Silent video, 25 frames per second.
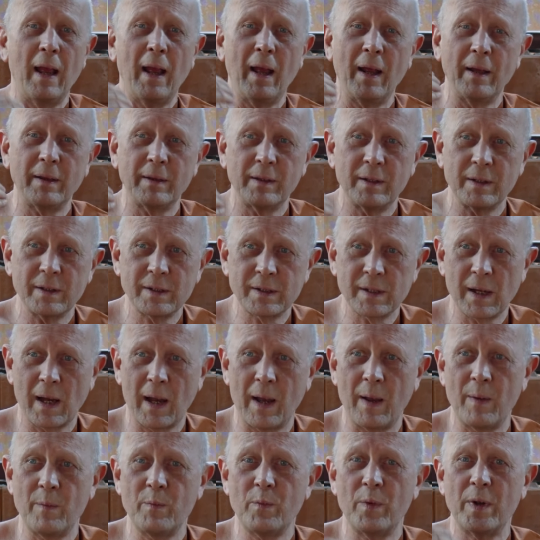at the
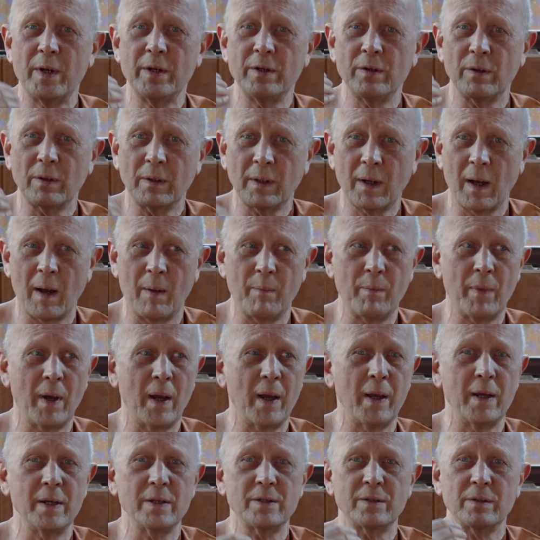time when your karma
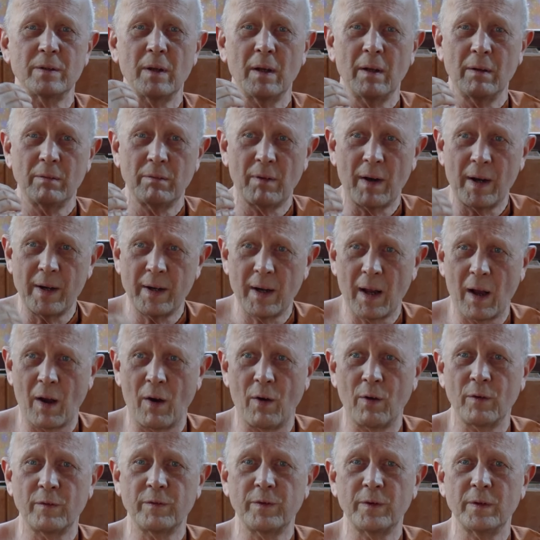is run
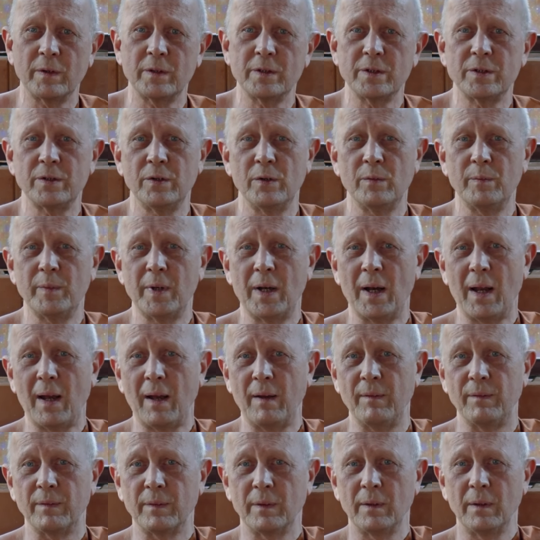out for this human
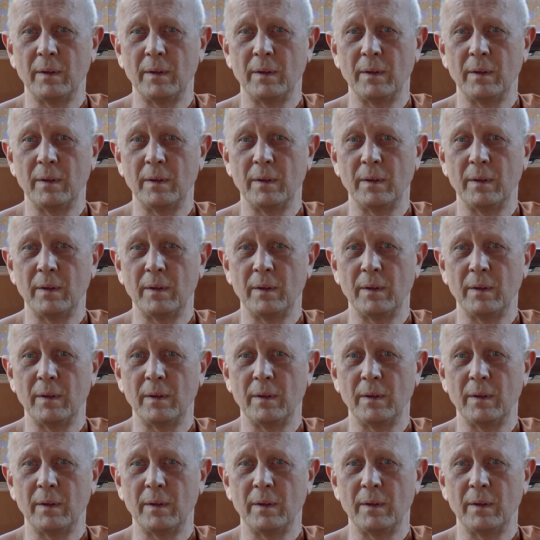life.